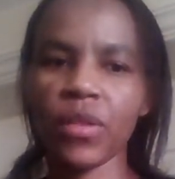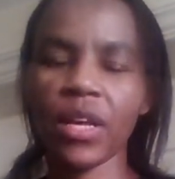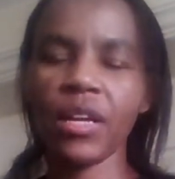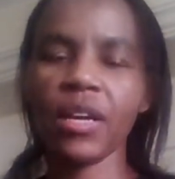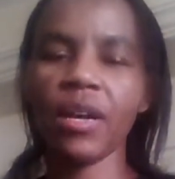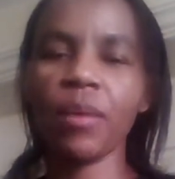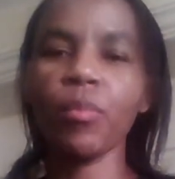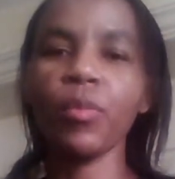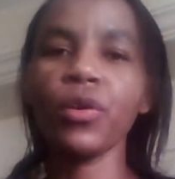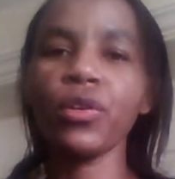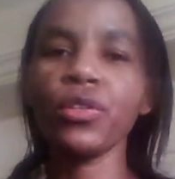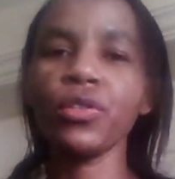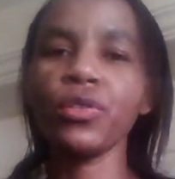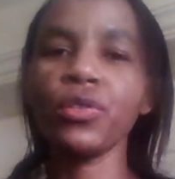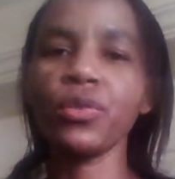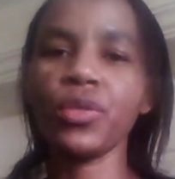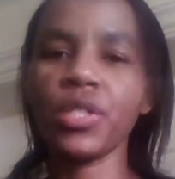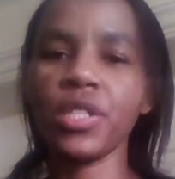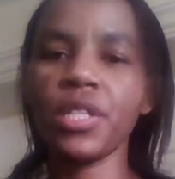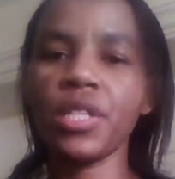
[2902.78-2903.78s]
And I'm going
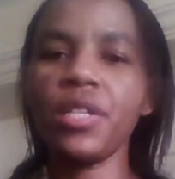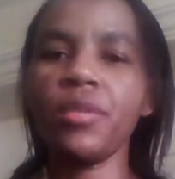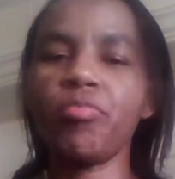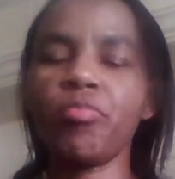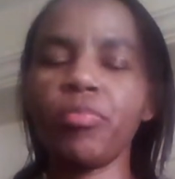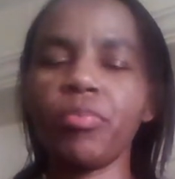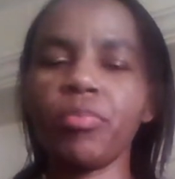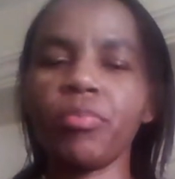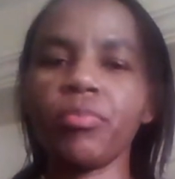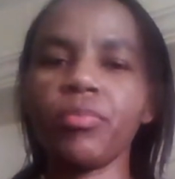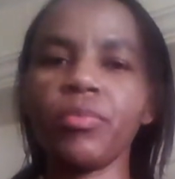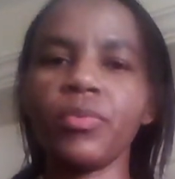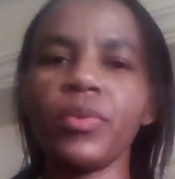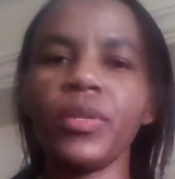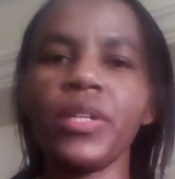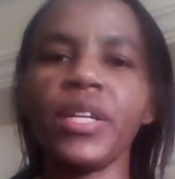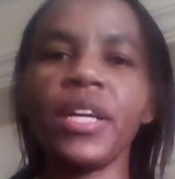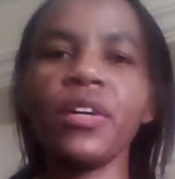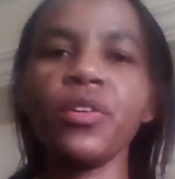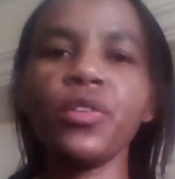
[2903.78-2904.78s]
to sleep.
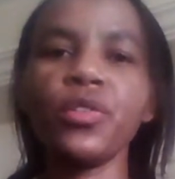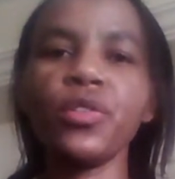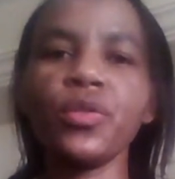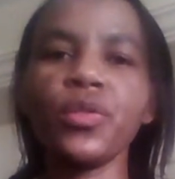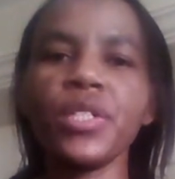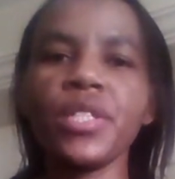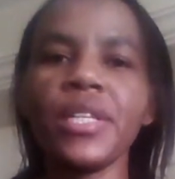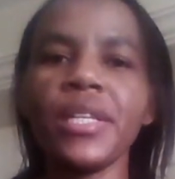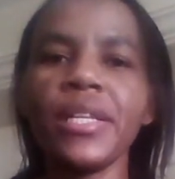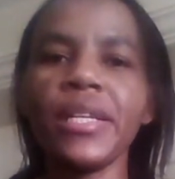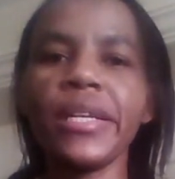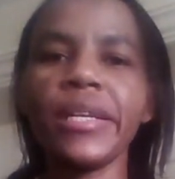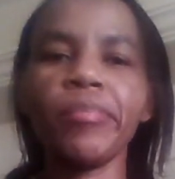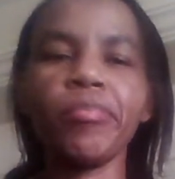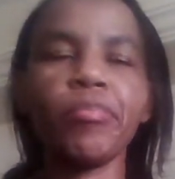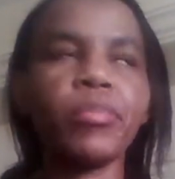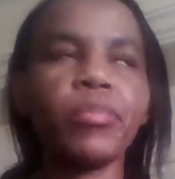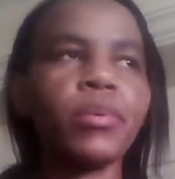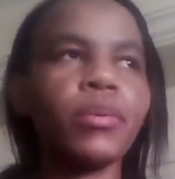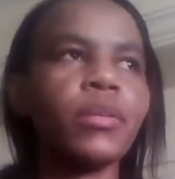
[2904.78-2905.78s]
When I go to
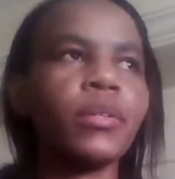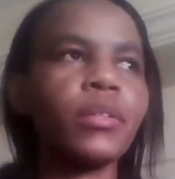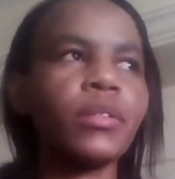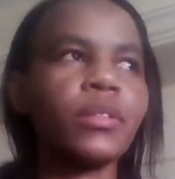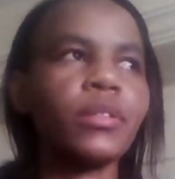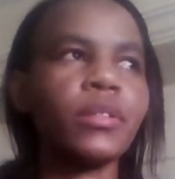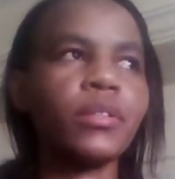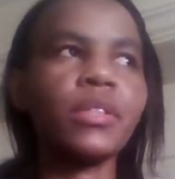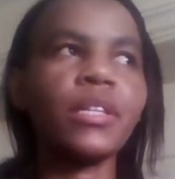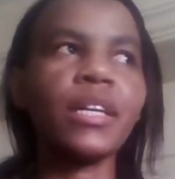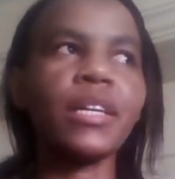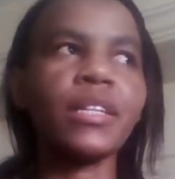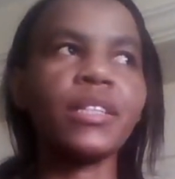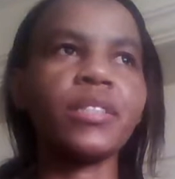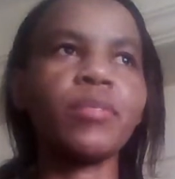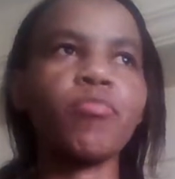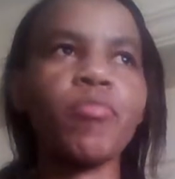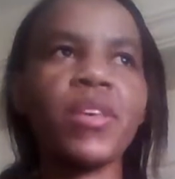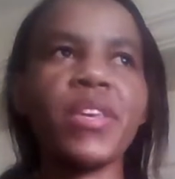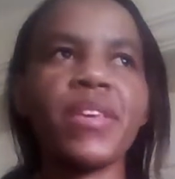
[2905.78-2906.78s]
sleep, she
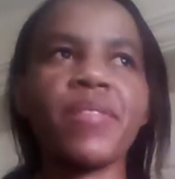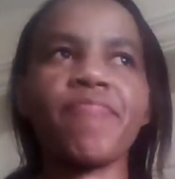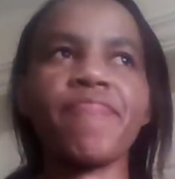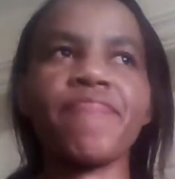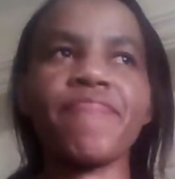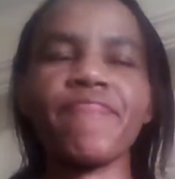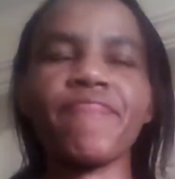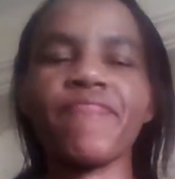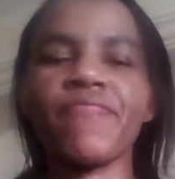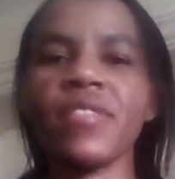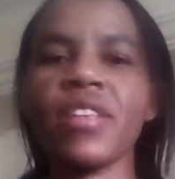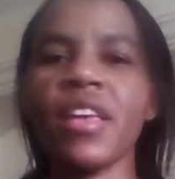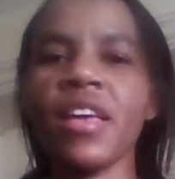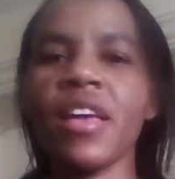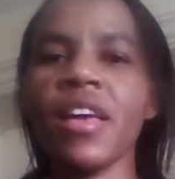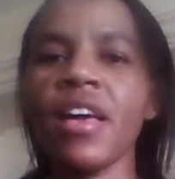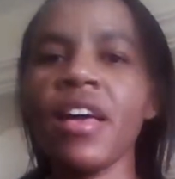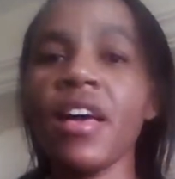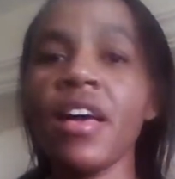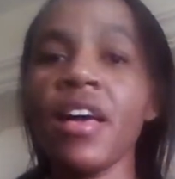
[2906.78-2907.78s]
gets me.
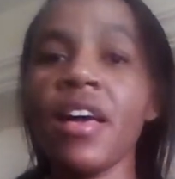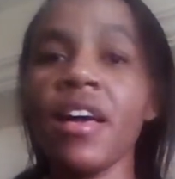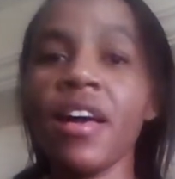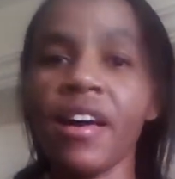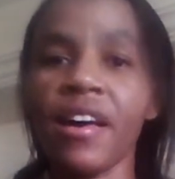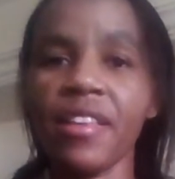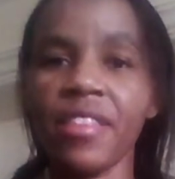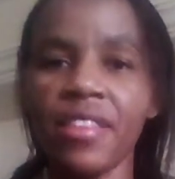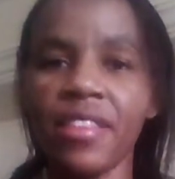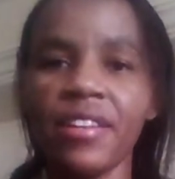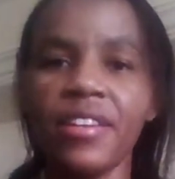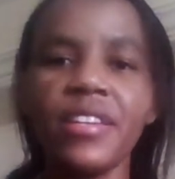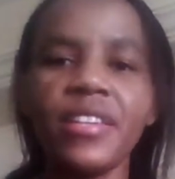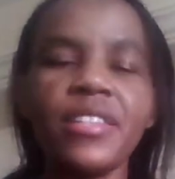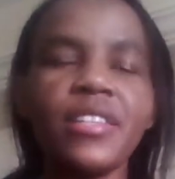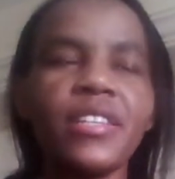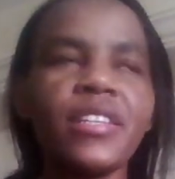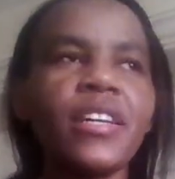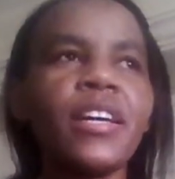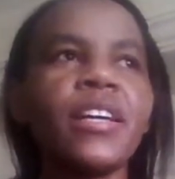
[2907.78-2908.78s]
In the
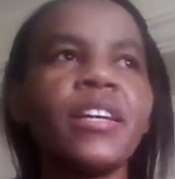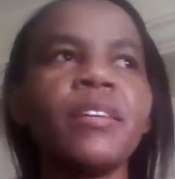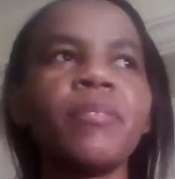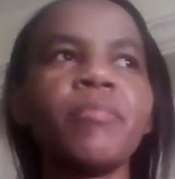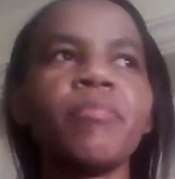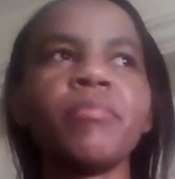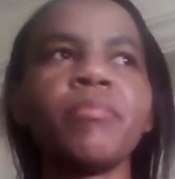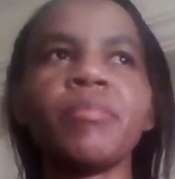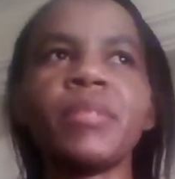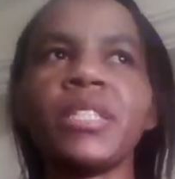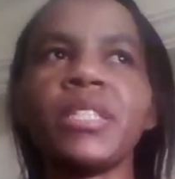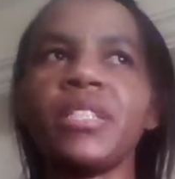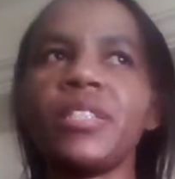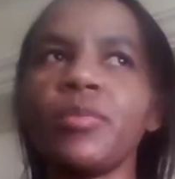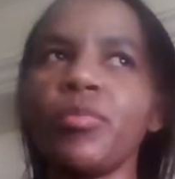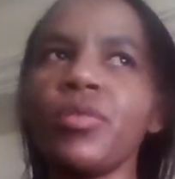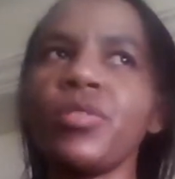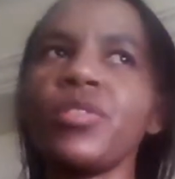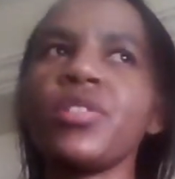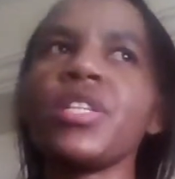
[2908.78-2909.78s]
daytime, my
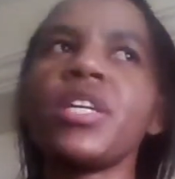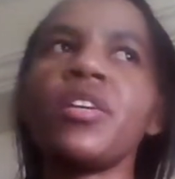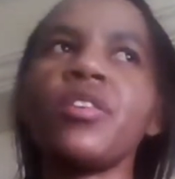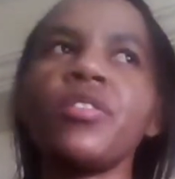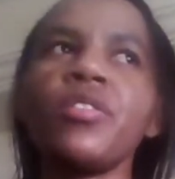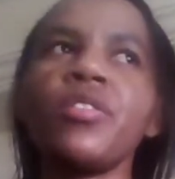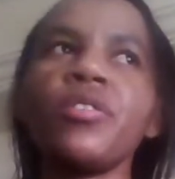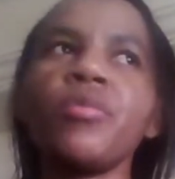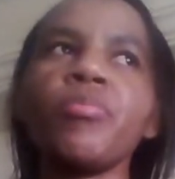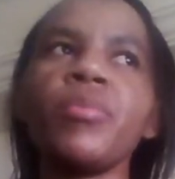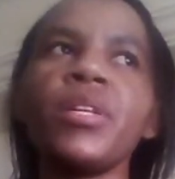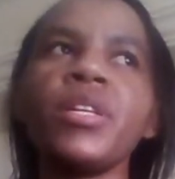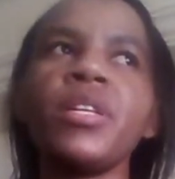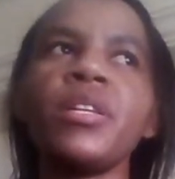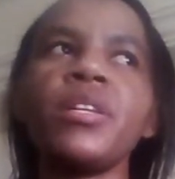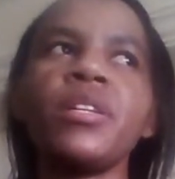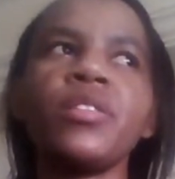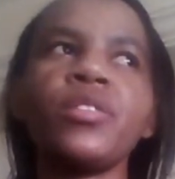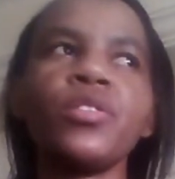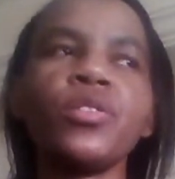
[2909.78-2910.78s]
sponsor called
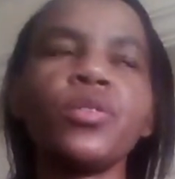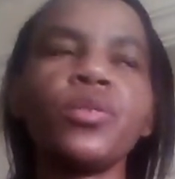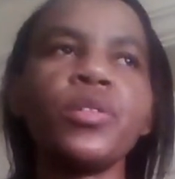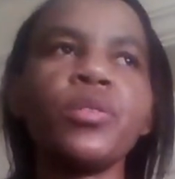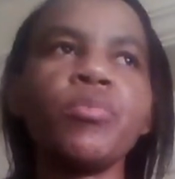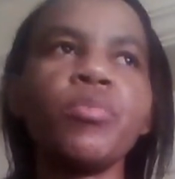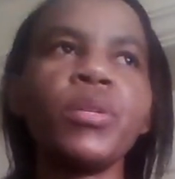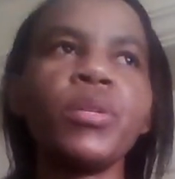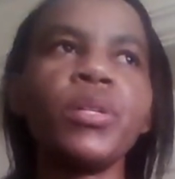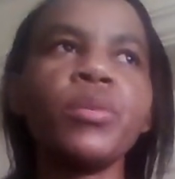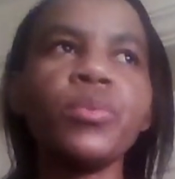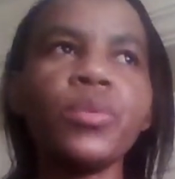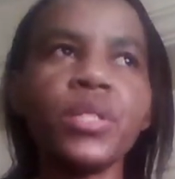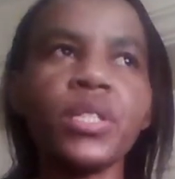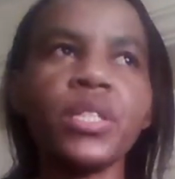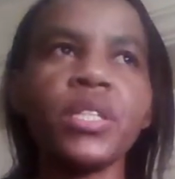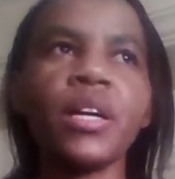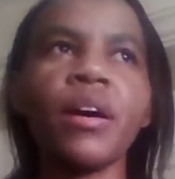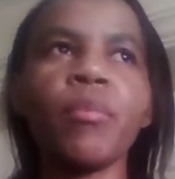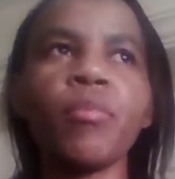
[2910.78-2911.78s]
me and told me,
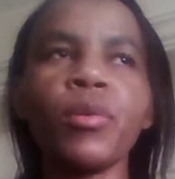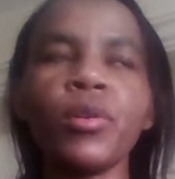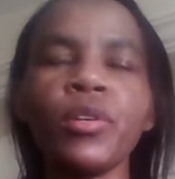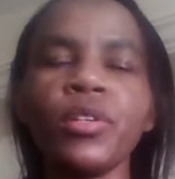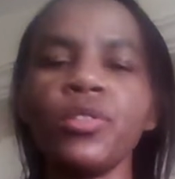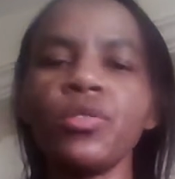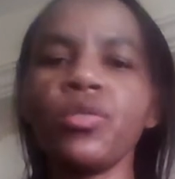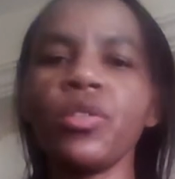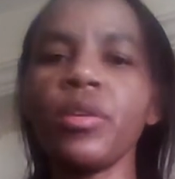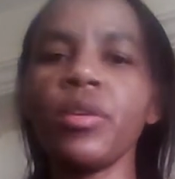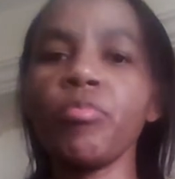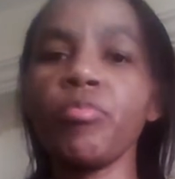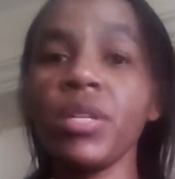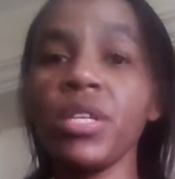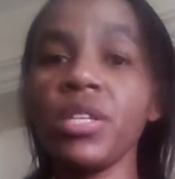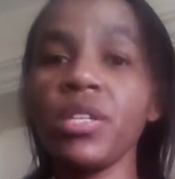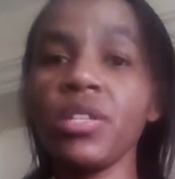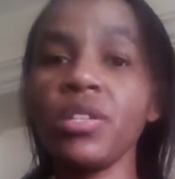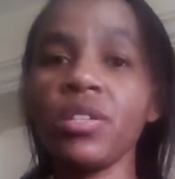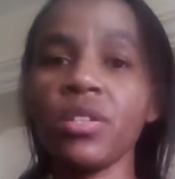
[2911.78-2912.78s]
Lucy, now I'm going to the
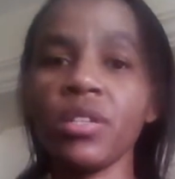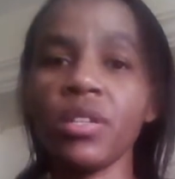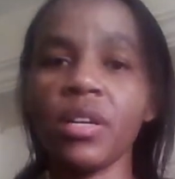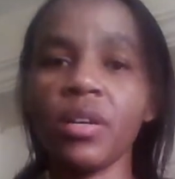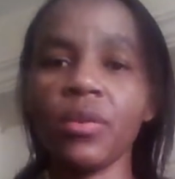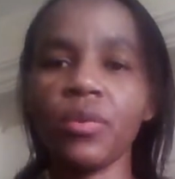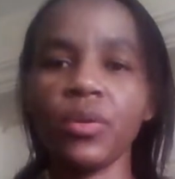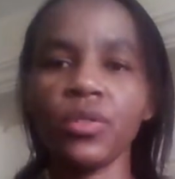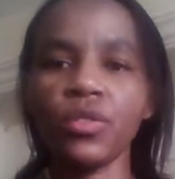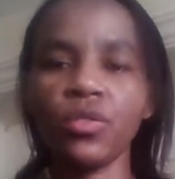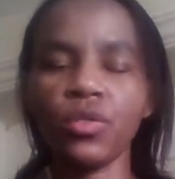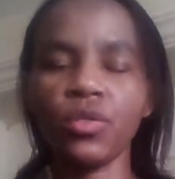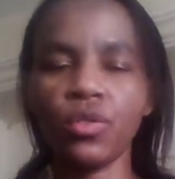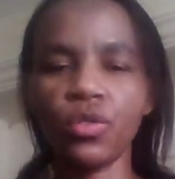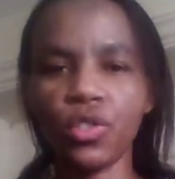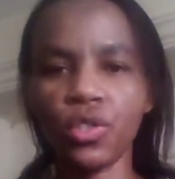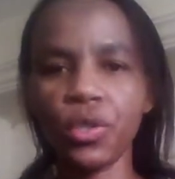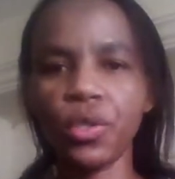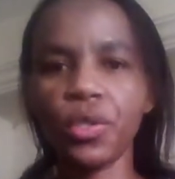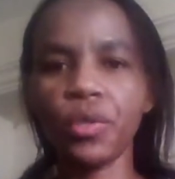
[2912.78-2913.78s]
beach. I want you
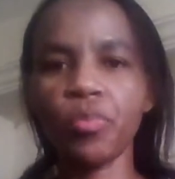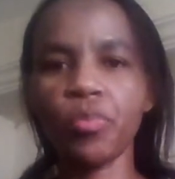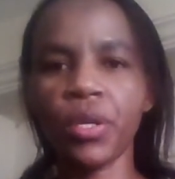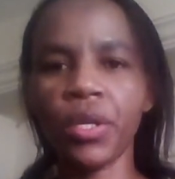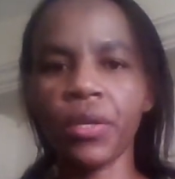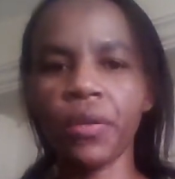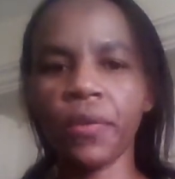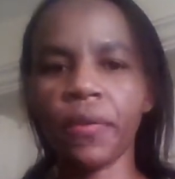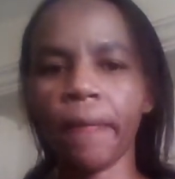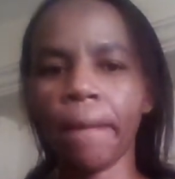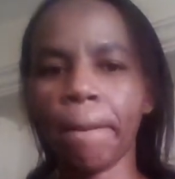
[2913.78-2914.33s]
to join me.